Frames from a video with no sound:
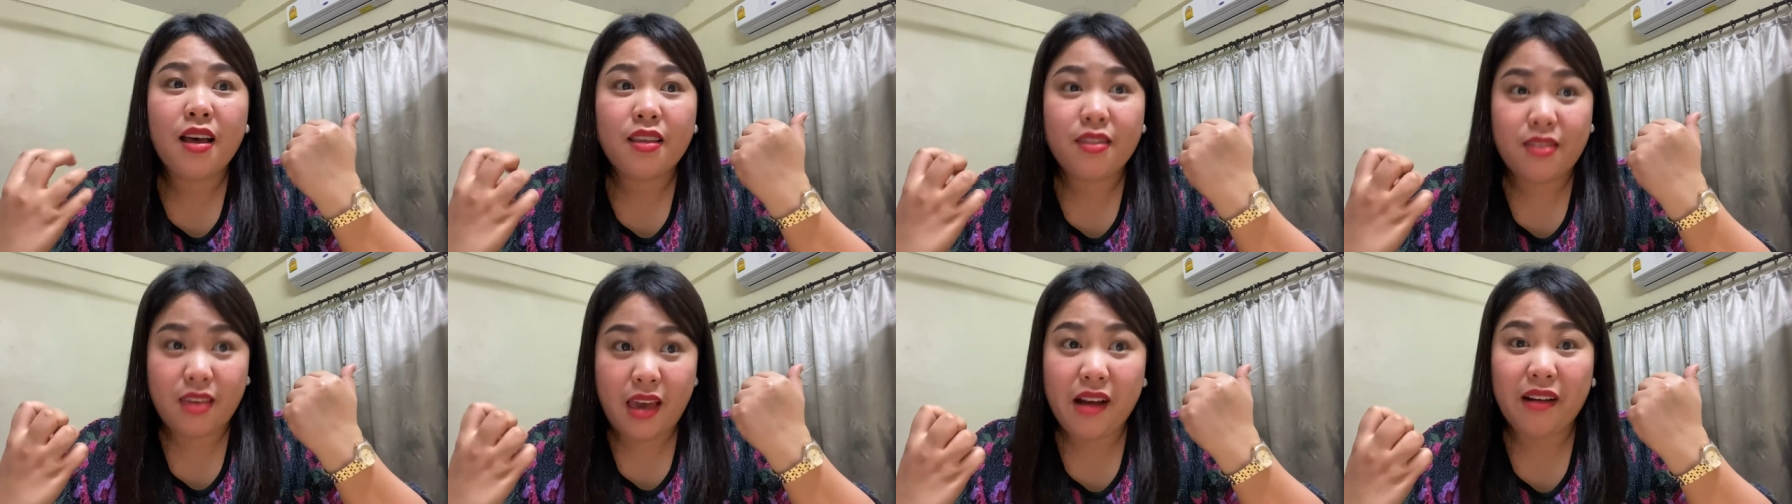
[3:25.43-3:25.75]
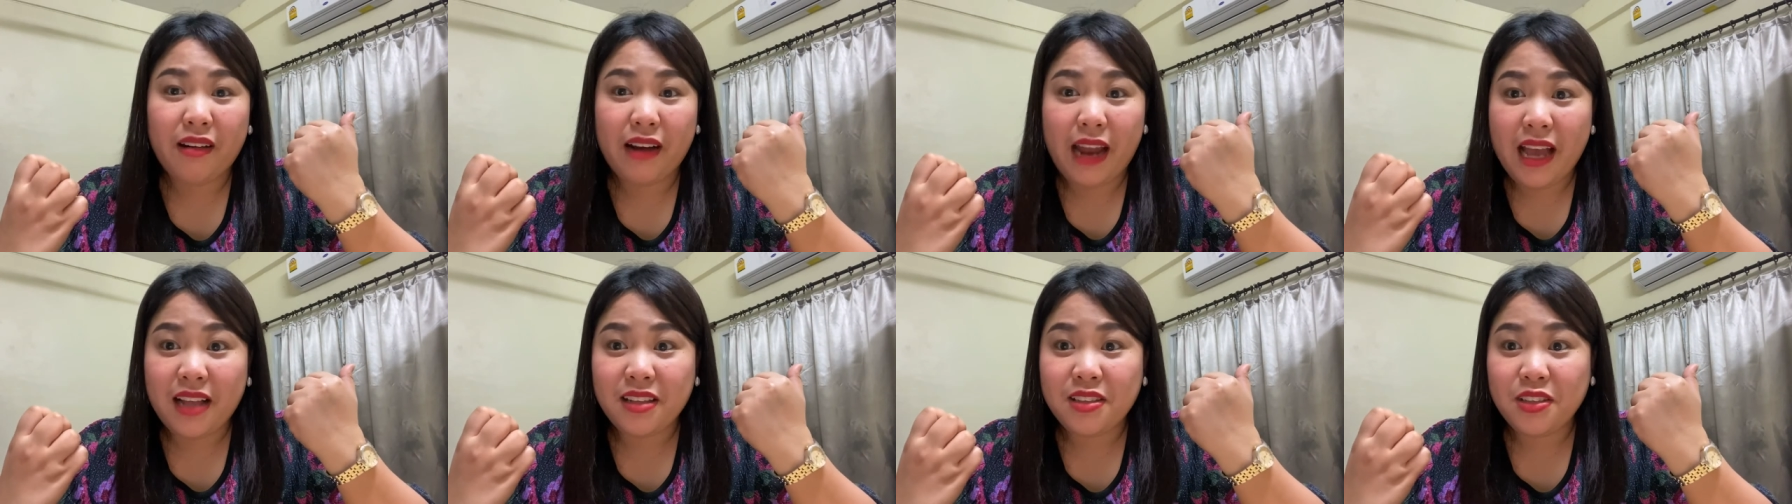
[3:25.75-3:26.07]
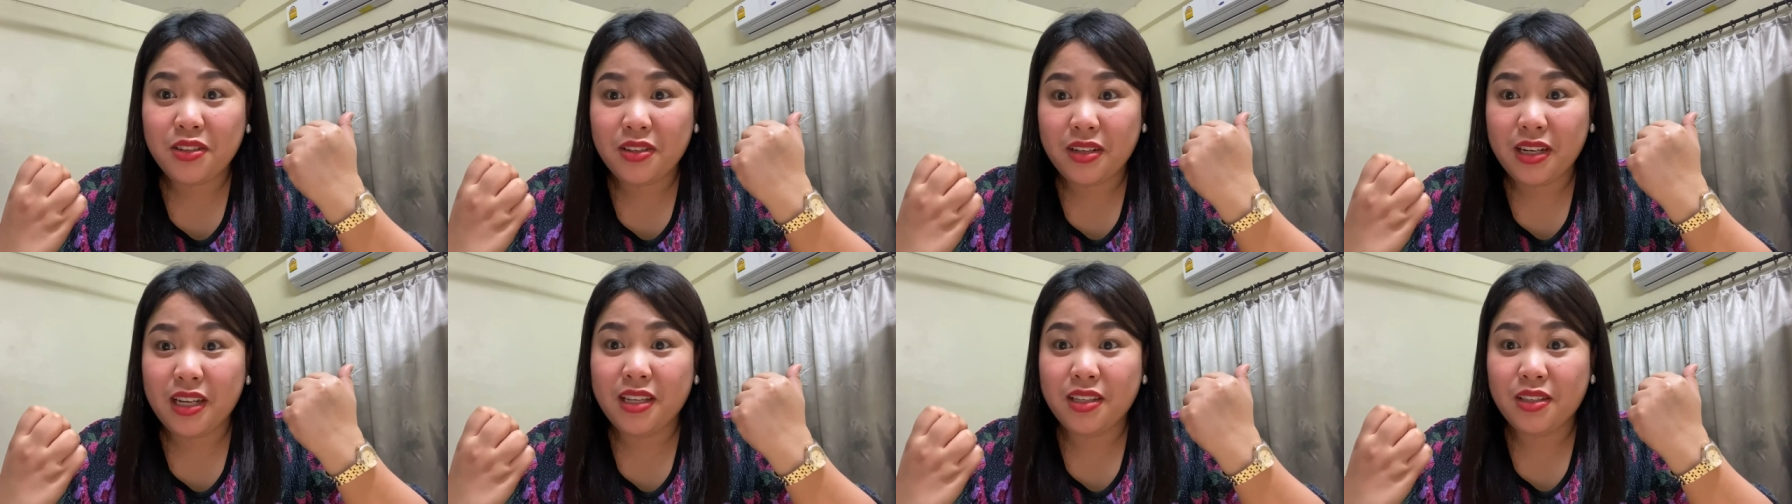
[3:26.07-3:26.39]
their
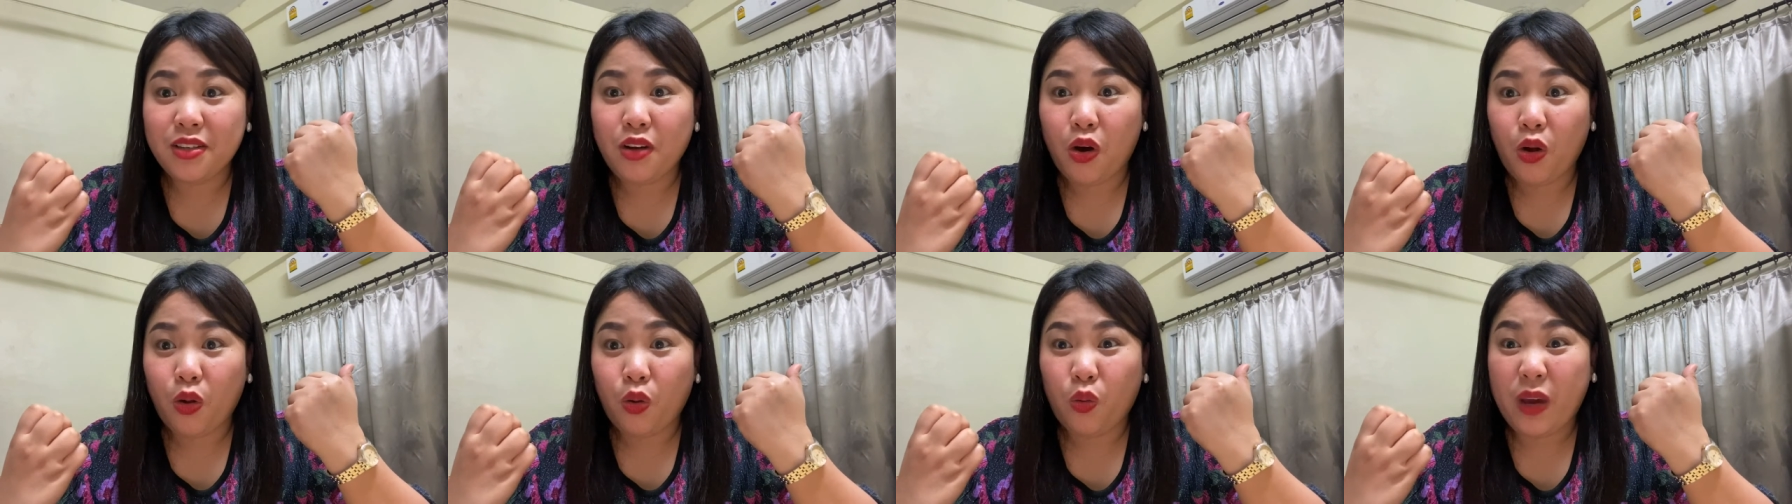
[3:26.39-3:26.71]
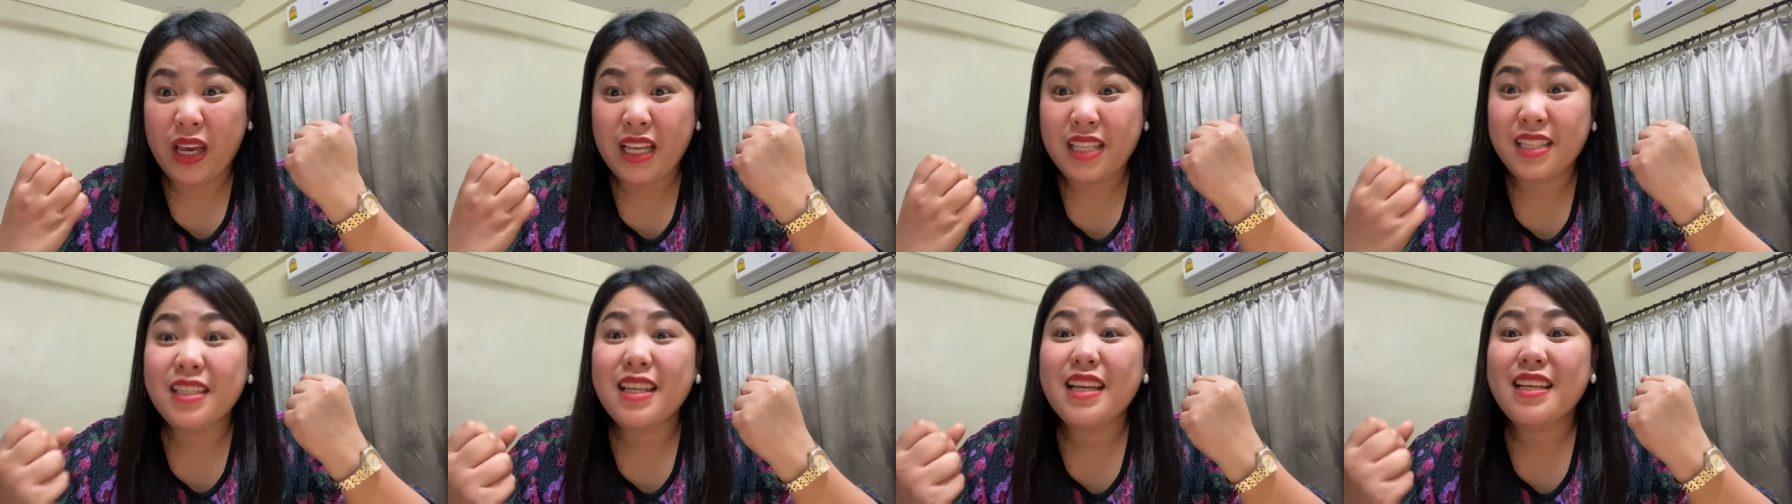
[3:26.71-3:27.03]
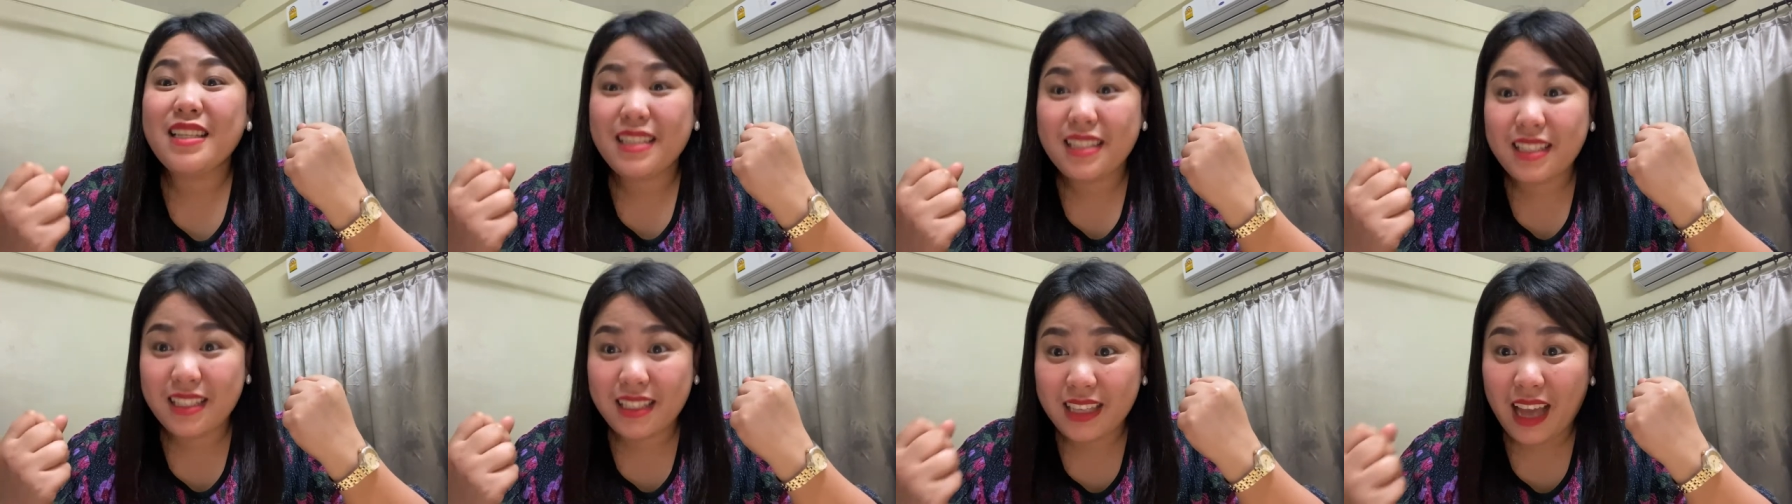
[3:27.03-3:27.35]
answer is always
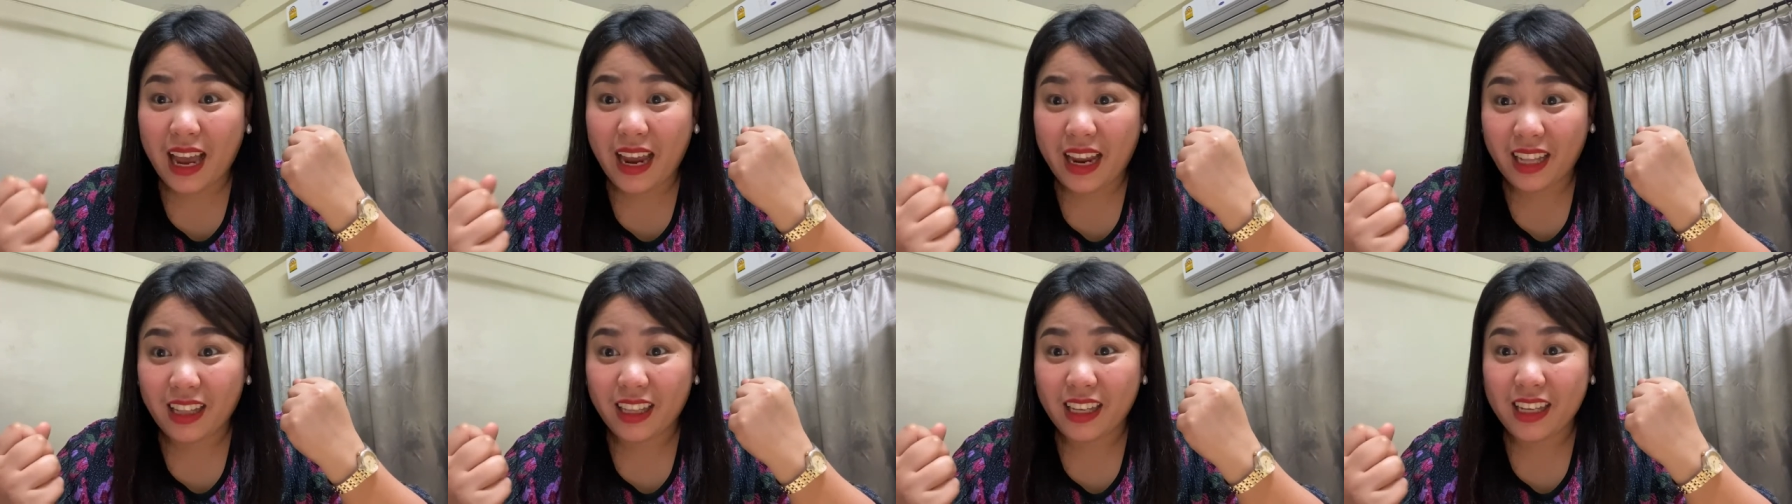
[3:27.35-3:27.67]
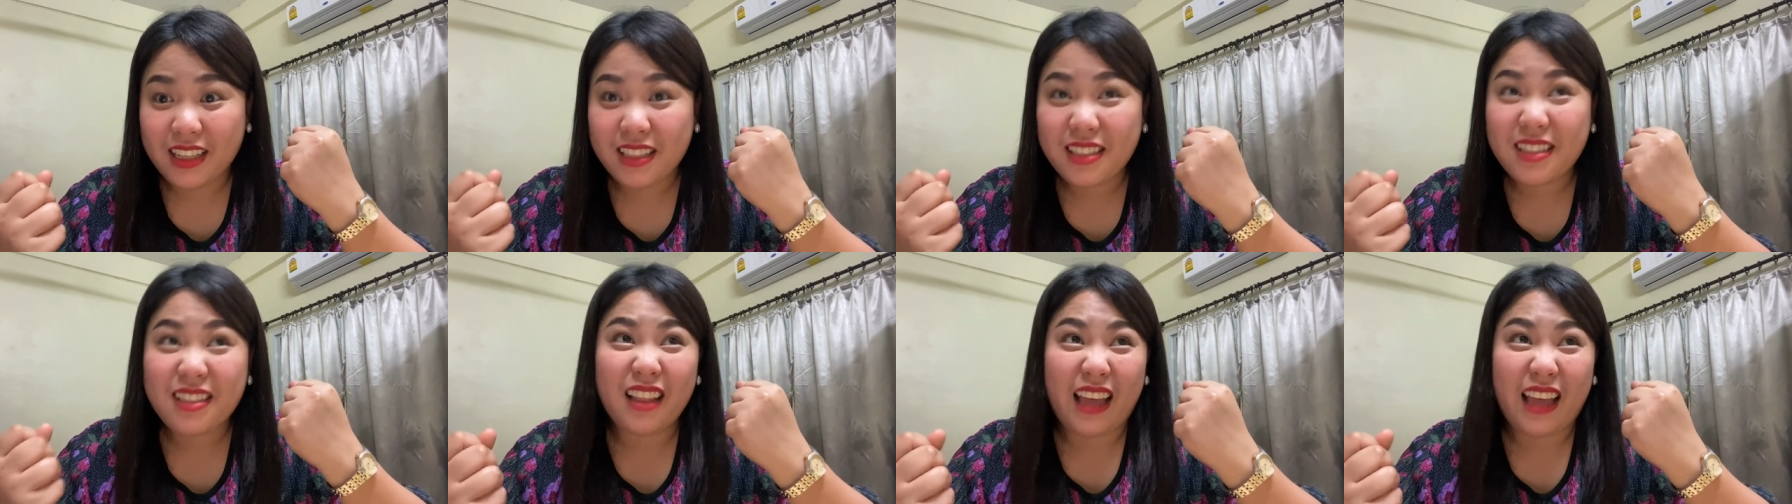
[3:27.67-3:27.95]
silence,